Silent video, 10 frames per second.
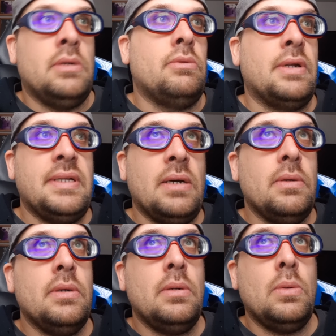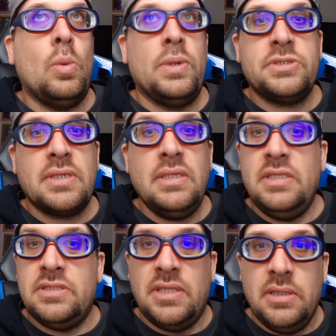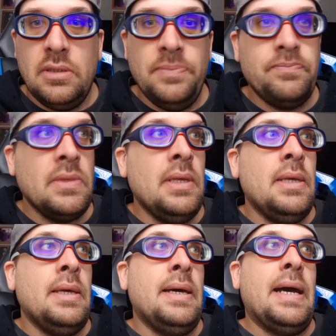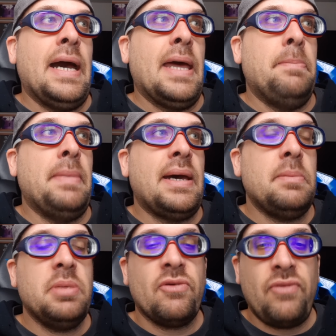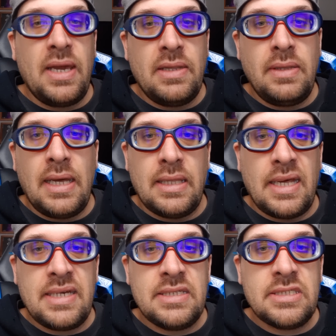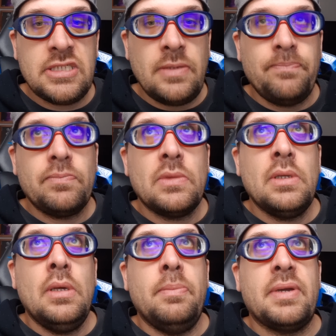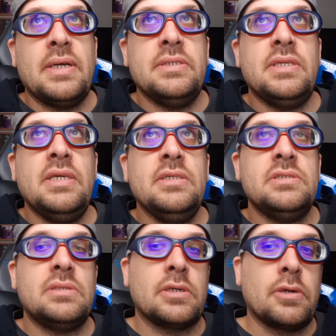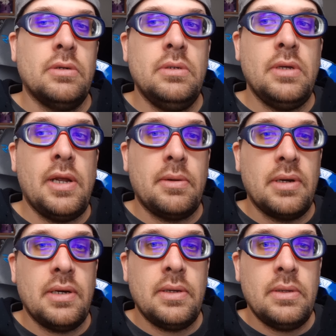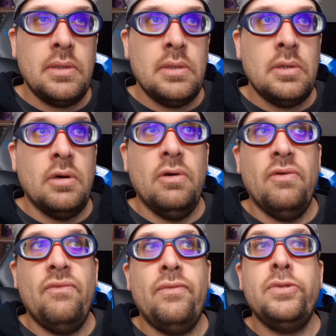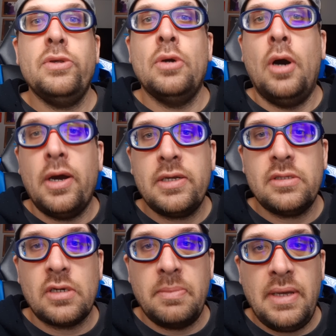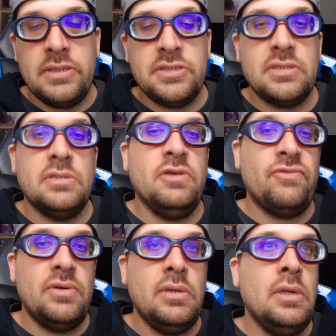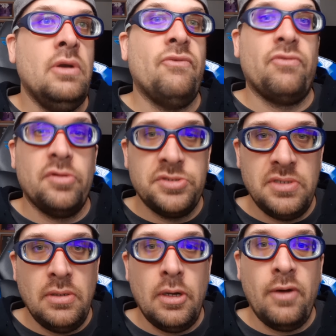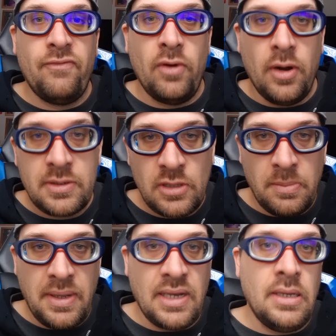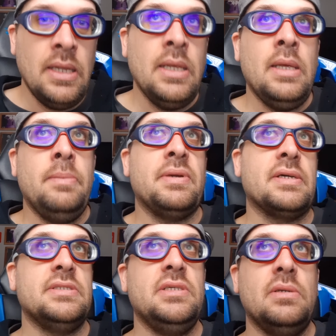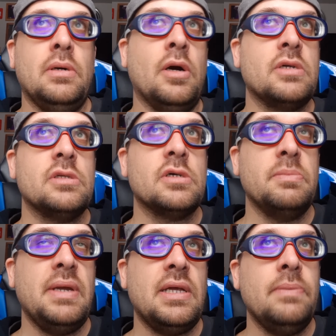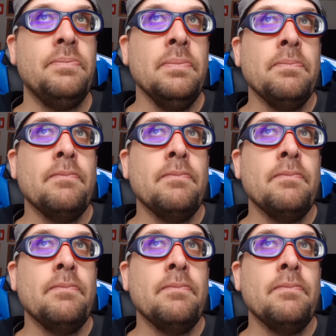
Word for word: Right now, once again, he's healed. I'm not a big fan Elias because he is the current era of the Honky Tonk Man, just a different version of the Honky Tonk Man. Because, you know, Honky Tonk Man